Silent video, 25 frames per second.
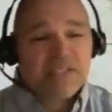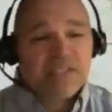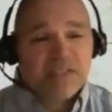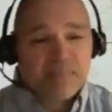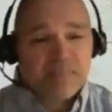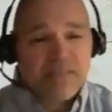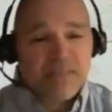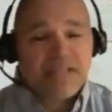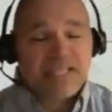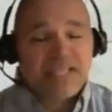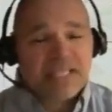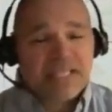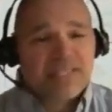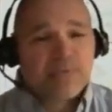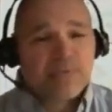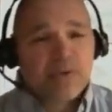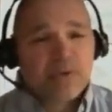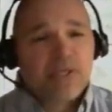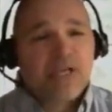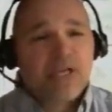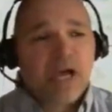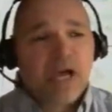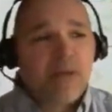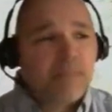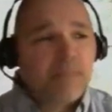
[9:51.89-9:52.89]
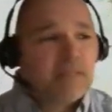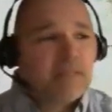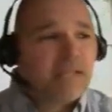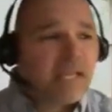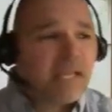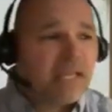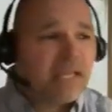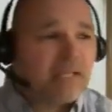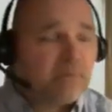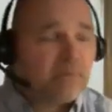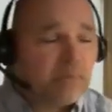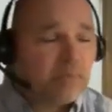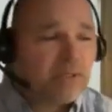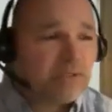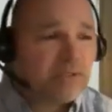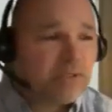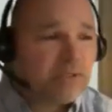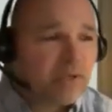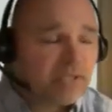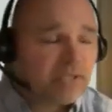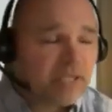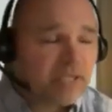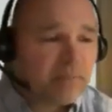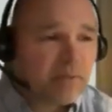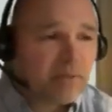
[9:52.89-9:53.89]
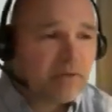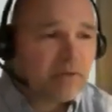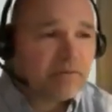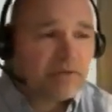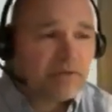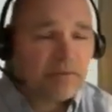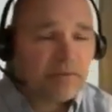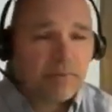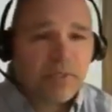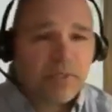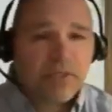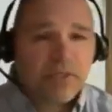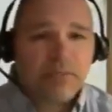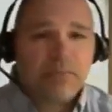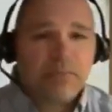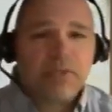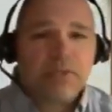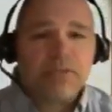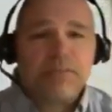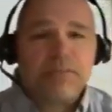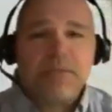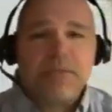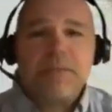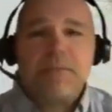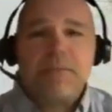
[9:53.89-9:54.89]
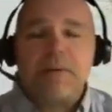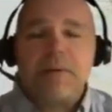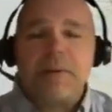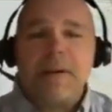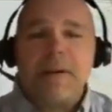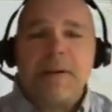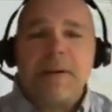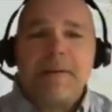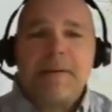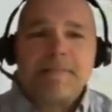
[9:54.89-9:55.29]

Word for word: Now, it gets very complicated when you're talking about over 300 million people.